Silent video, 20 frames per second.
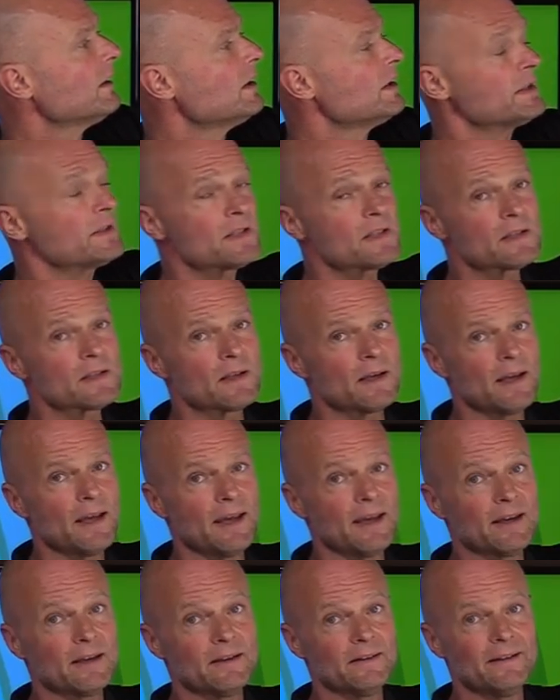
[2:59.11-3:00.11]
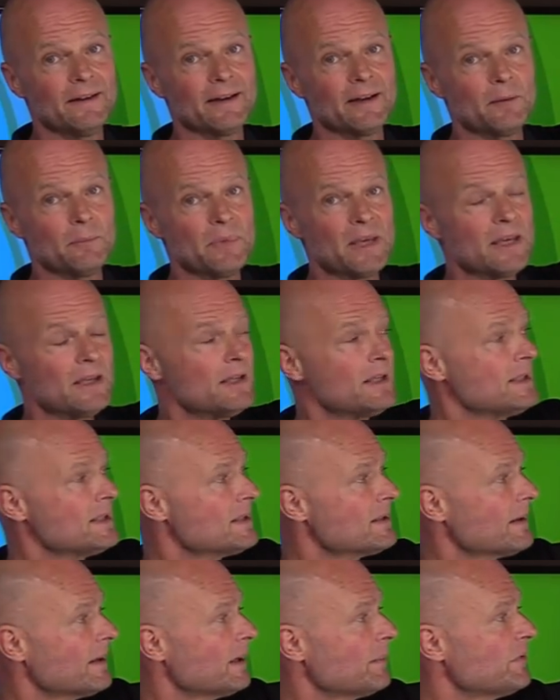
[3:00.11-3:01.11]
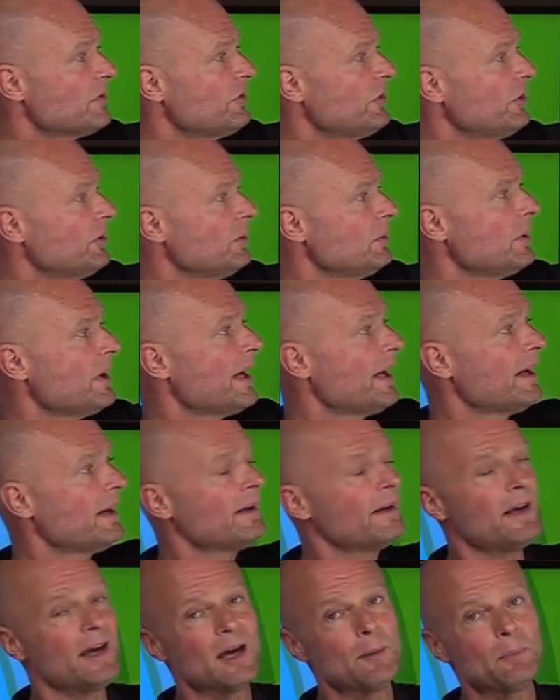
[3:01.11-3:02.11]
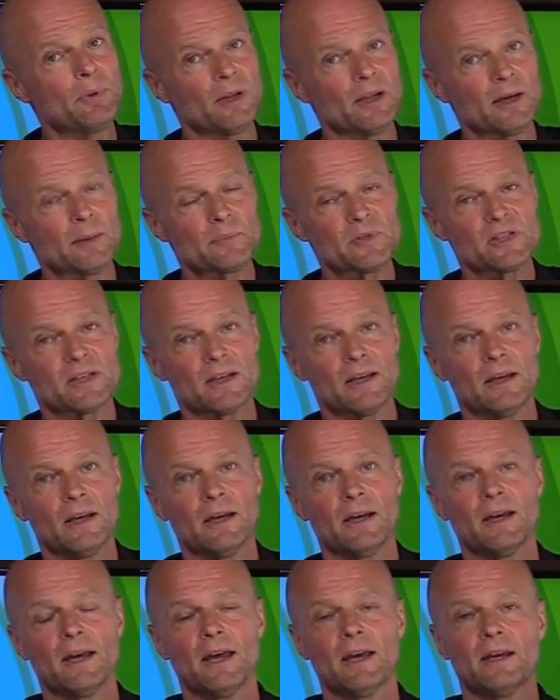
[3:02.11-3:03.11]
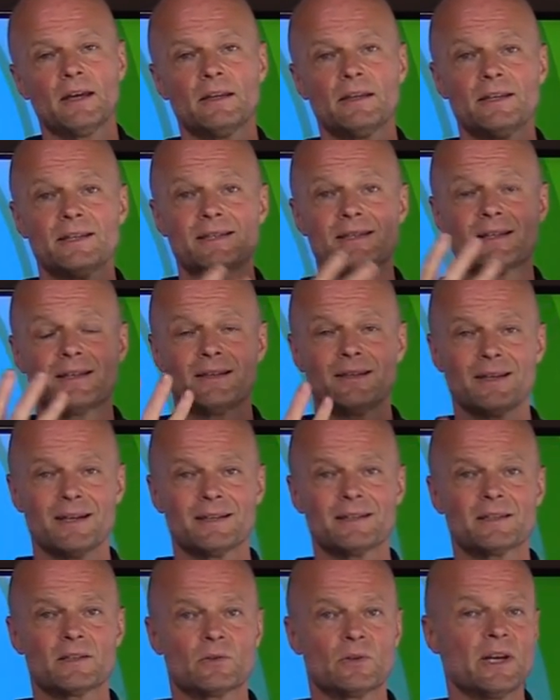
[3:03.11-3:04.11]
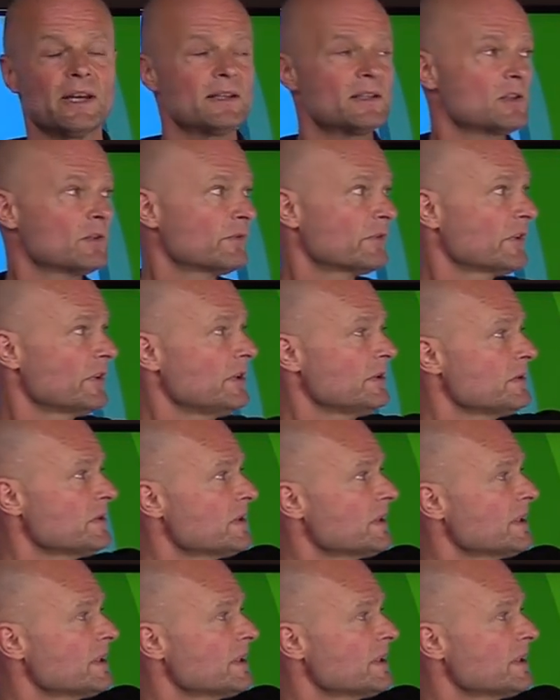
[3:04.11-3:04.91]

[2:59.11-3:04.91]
loss and diabetes type 2 and epilepsy. And he said, that's great. So for those